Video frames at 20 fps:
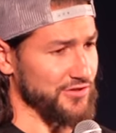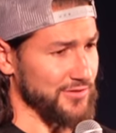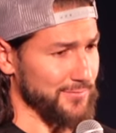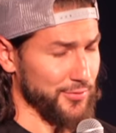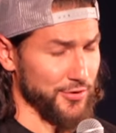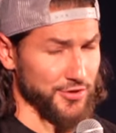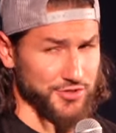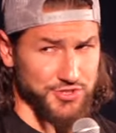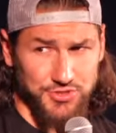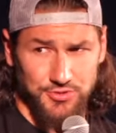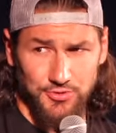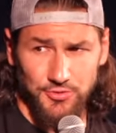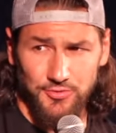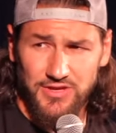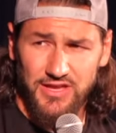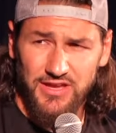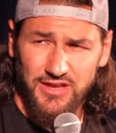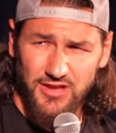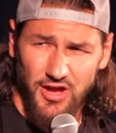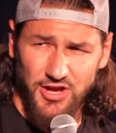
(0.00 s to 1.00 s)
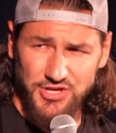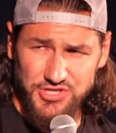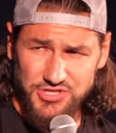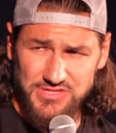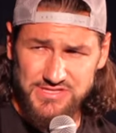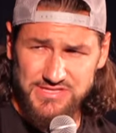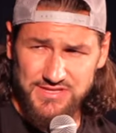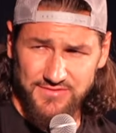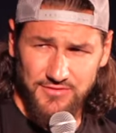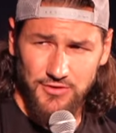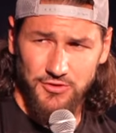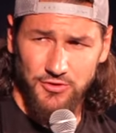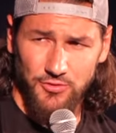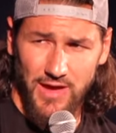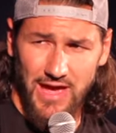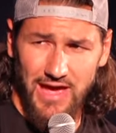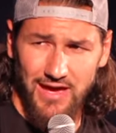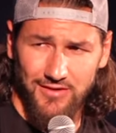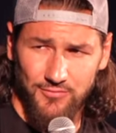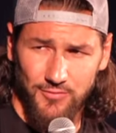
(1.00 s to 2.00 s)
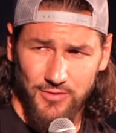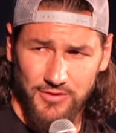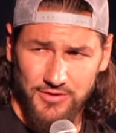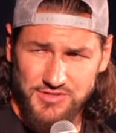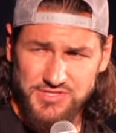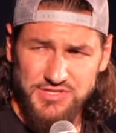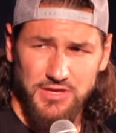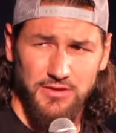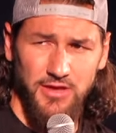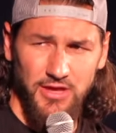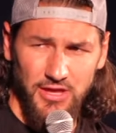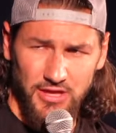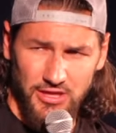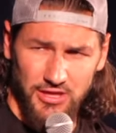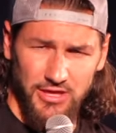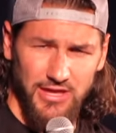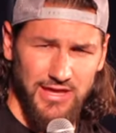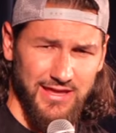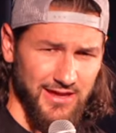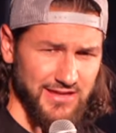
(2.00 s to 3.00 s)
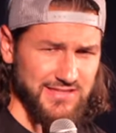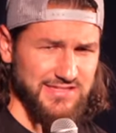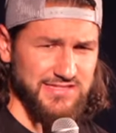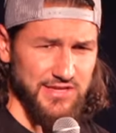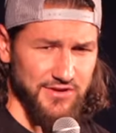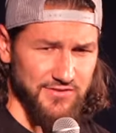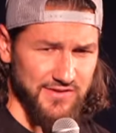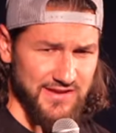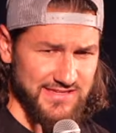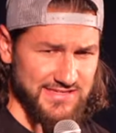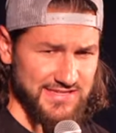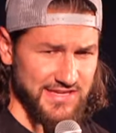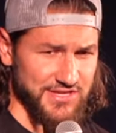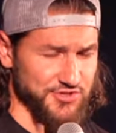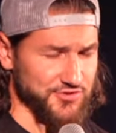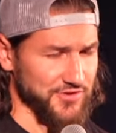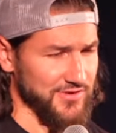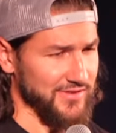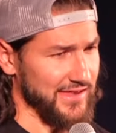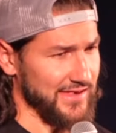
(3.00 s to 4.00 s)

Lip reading: to push through concussions if you do have one or a serious injury.